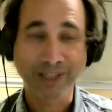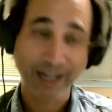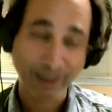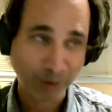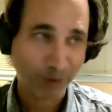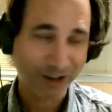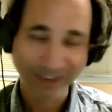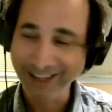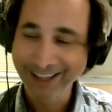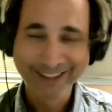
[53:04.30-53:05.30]
getting up so
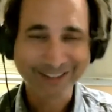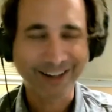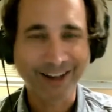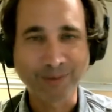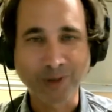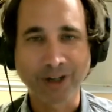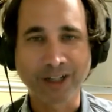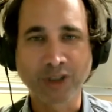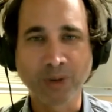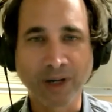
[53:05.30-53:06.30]
early to come
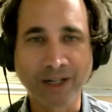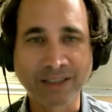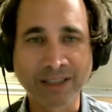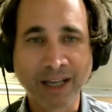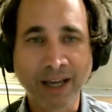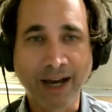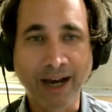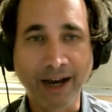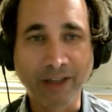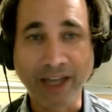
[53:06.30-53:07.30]
talk to us.
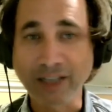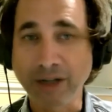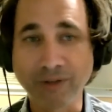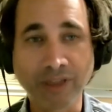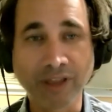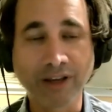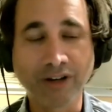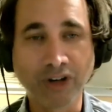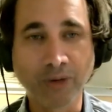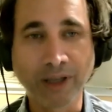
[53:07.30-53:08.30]
Uh, thanks for everything you're
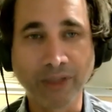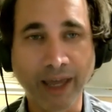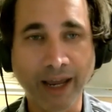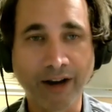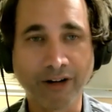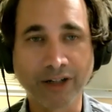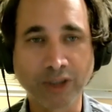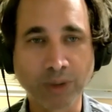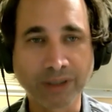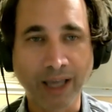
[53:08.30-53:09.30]
doing there. And as
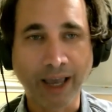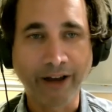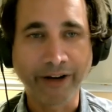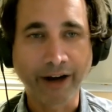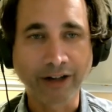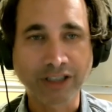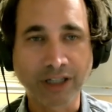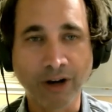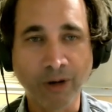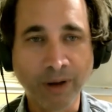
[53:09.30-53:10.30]
we say on our
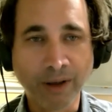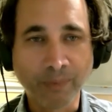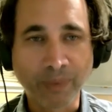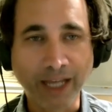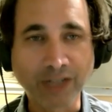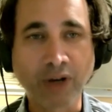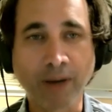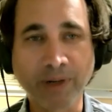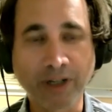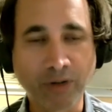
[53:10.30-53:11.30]
show, thanks for
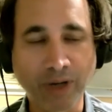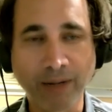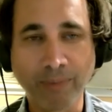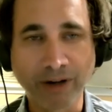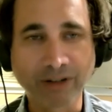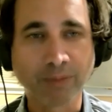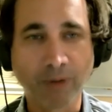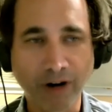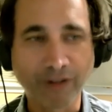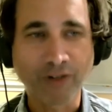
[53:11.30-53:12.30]
helping to create a better
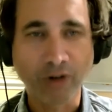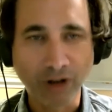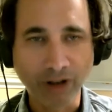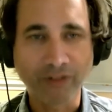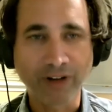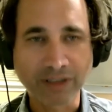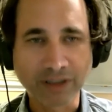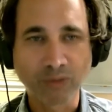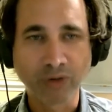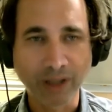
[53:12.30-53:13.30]
tomorrow for all of us.
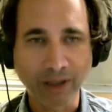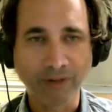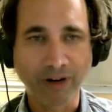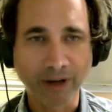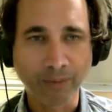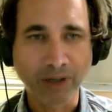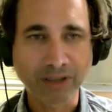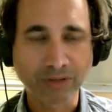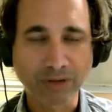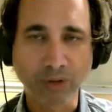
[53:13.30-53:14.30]
Really, very
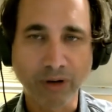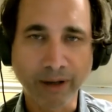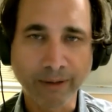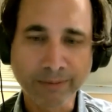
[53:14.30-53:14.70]
impressive story.